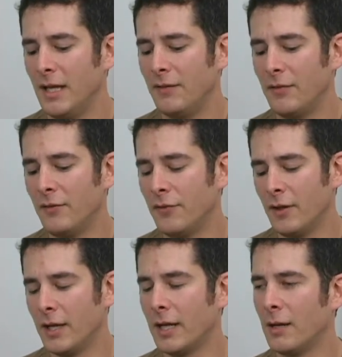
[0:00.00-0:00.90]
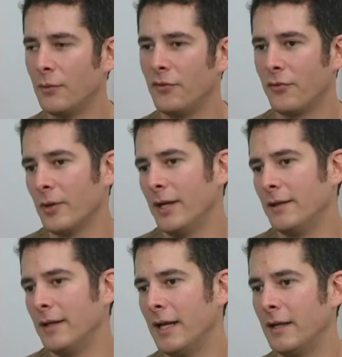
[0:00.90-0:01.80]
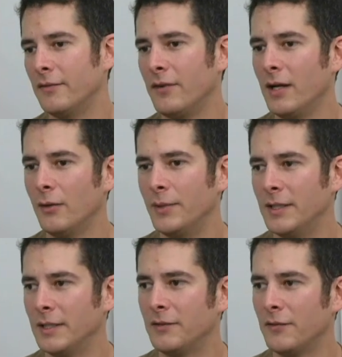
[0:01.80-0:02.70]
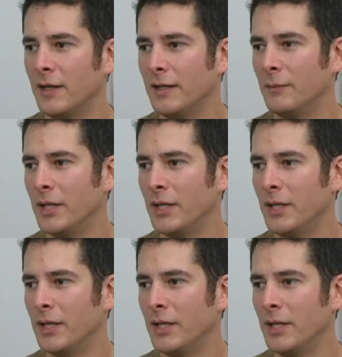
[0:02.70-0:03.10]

If they felt like I was a threat and they had to follow me, that's fine.